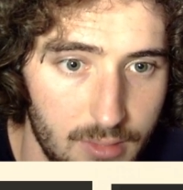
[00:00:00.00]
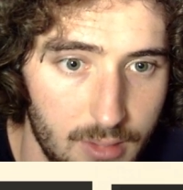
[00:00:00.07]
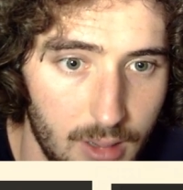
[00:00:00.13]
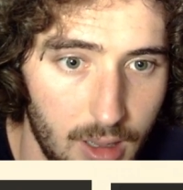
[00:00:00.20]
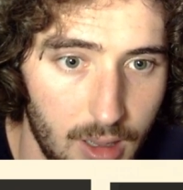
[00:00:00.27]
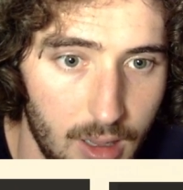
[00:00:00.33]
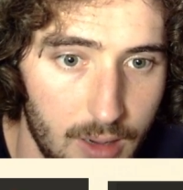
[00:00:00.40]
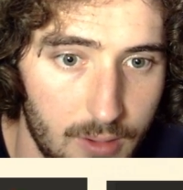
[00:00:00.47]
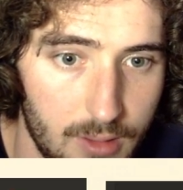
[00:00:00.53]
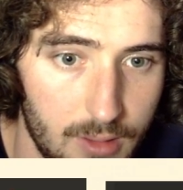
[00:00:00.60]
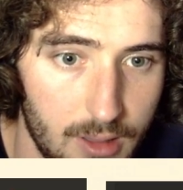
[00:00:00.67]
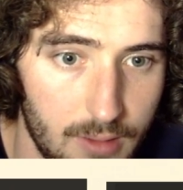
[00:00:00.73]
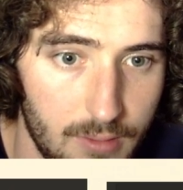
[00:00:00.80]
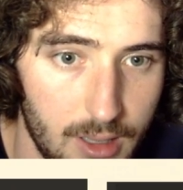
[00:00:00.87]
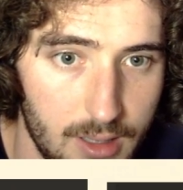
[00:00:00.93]
I don't
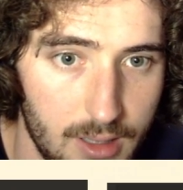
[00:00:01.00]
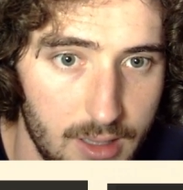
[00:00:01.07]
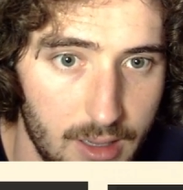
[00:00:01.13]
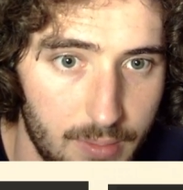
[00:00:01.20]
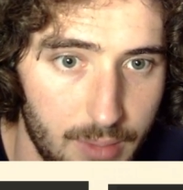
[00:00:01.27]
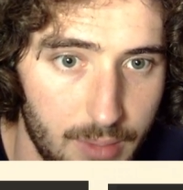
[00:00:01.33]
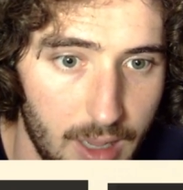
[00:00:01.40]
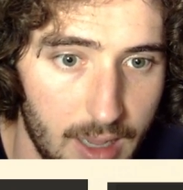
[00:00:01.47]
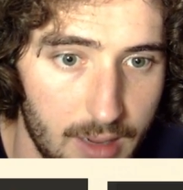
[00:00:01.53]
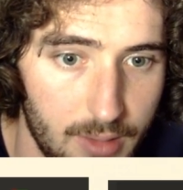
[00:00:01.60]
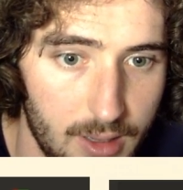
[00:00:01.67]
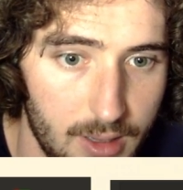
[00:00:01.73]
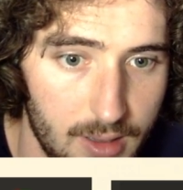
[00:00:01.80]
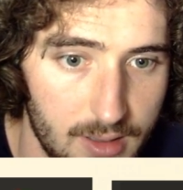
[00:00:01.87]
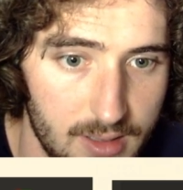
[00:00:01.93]
think we can take back
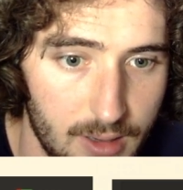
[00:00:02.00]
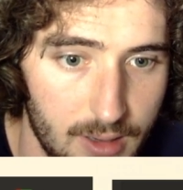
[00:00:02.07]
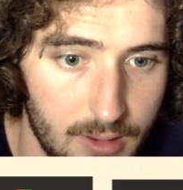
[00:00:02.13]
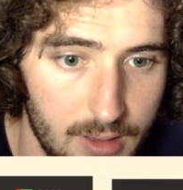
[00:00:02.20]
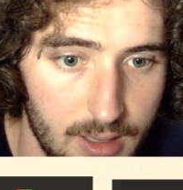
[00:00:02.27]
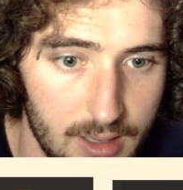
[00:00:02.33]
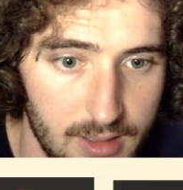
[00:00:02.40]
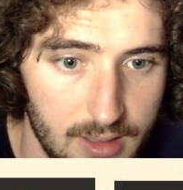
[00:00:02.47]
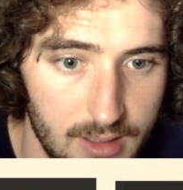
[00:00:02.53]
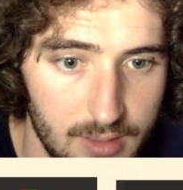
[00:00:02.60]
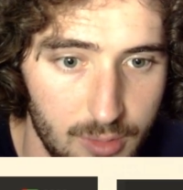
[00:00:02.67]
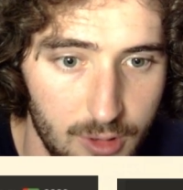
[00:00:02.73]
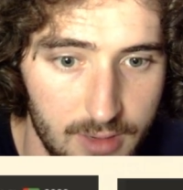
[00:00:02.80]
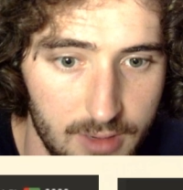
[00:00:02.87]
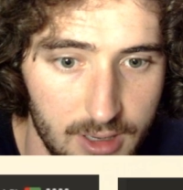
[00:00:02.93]
because now he has this
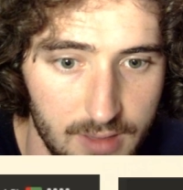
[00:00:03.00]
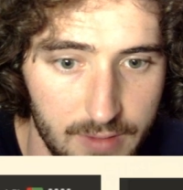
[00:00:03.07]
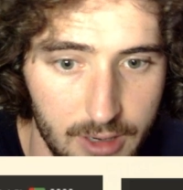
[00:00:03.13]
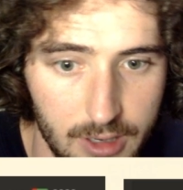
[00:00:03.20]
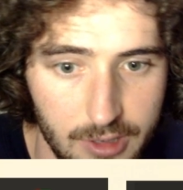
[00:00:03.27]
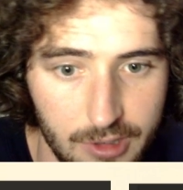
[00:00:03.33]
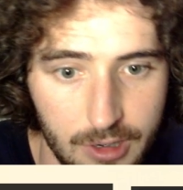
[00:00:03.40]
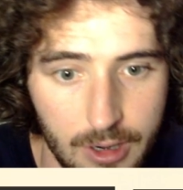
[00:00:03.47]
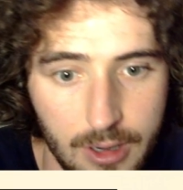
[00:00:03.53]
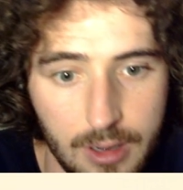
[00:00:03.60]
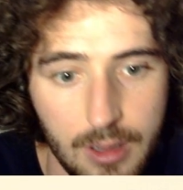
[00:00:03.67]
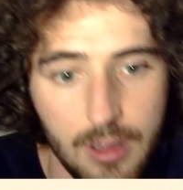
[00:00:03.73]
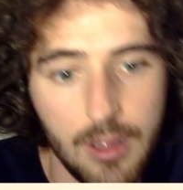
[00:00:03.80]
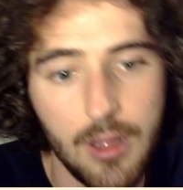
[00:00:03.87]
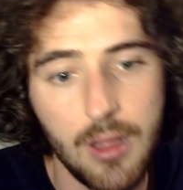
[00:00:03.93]
move and it's very strong.
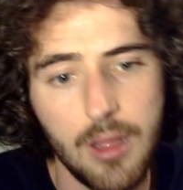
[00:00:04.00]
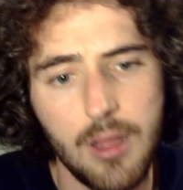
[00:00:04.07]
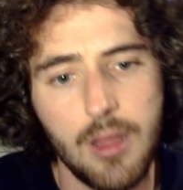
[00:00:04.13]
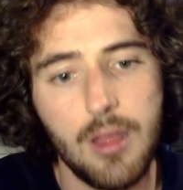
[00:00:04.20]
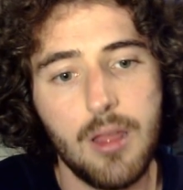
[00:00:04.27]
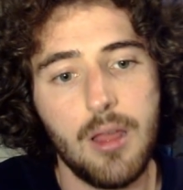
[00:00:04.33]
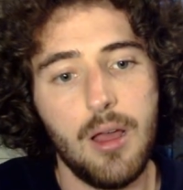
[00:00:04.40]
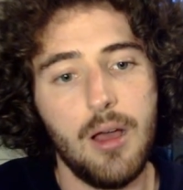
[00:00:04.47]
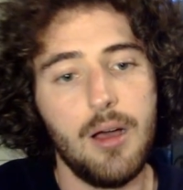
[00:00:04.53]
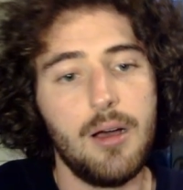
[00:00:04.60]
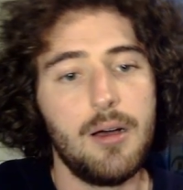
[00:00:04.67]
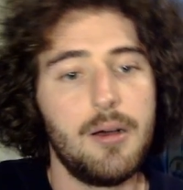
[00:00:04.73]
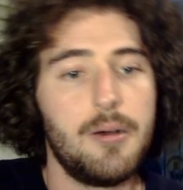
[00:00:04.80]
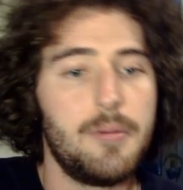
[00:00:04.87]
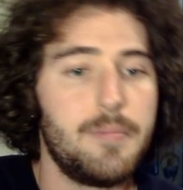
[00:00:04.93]

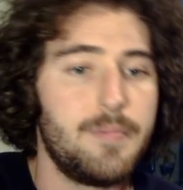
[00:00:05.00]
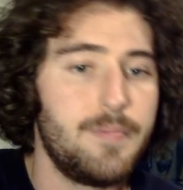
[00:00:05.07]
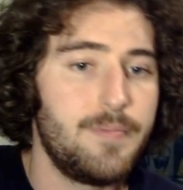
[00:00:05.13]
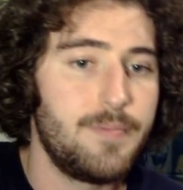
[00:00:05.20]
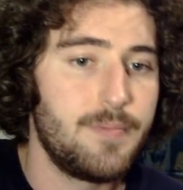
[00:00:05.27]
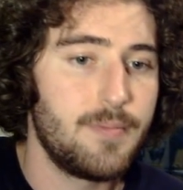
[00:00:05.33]
Um,